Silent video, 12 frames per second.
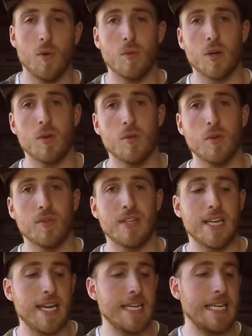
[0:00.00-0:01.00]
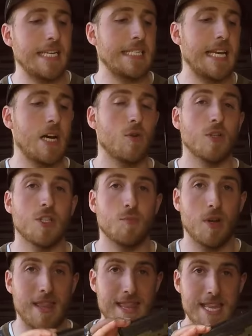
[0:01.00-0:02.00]
we're going over today is how to
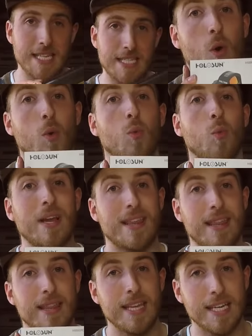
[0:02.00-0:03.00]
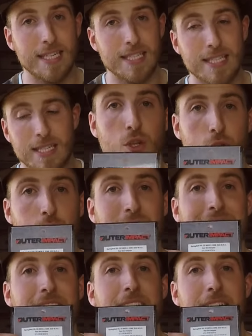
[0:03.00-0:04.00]
put this with this
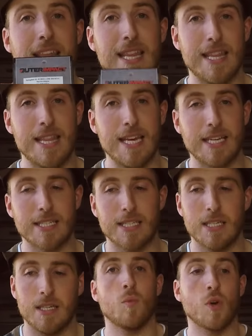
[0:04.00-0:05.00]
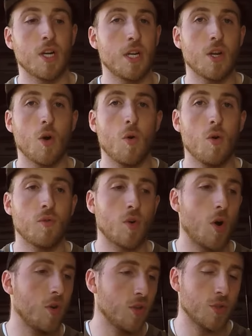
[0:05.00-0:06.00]
using this. We're going to go over
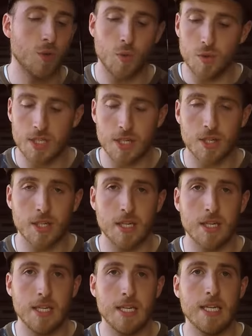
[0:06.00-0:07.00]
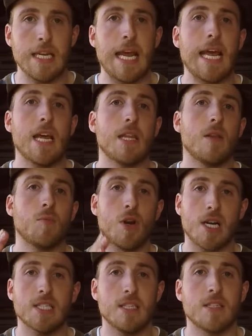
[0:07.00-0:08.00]
all the tools that you're going to need and the
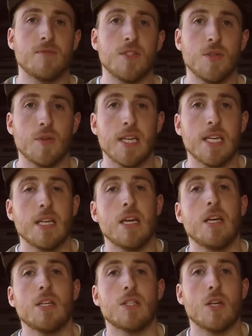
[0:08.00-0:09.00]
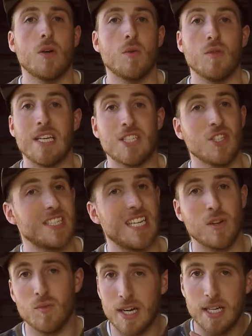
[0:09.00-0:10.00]
process of doing it. So let's just
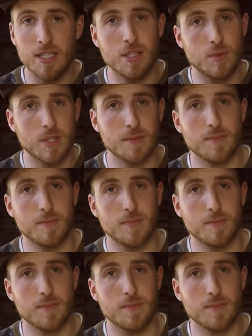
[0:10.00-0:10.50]
get right into it.